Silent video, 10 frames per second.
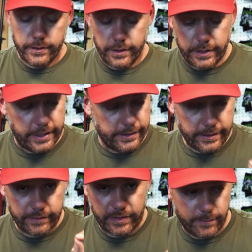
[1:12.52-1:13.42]
Alright,
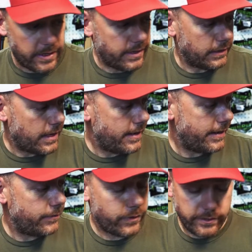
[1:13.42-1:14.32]
I've got my
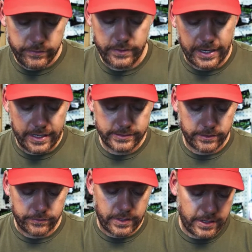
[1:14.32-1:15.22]
line run through the eyes of the
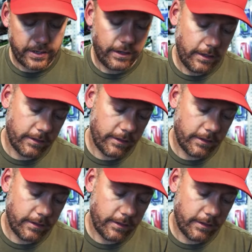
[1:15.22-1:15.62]
rod.